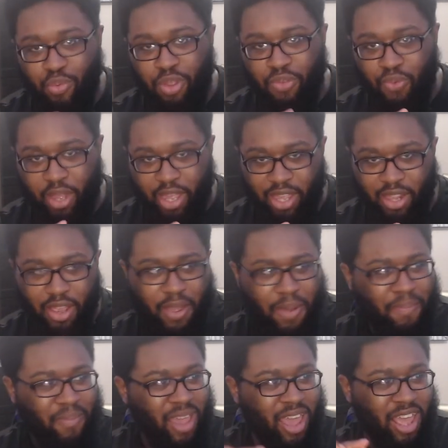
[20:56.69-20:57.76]
was fucking
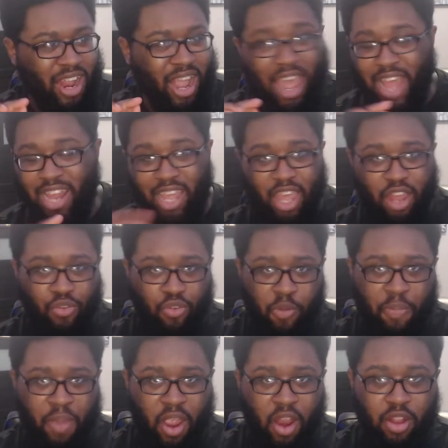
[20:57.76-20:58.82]
up and I had to get it
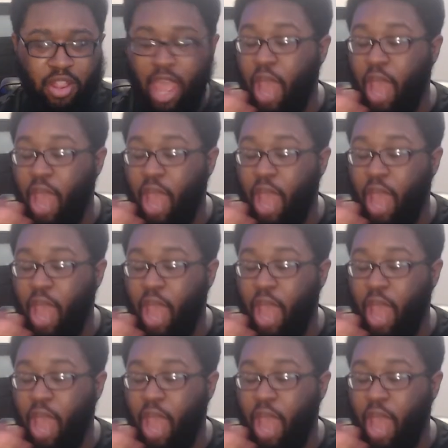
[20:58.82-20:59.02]
repaired.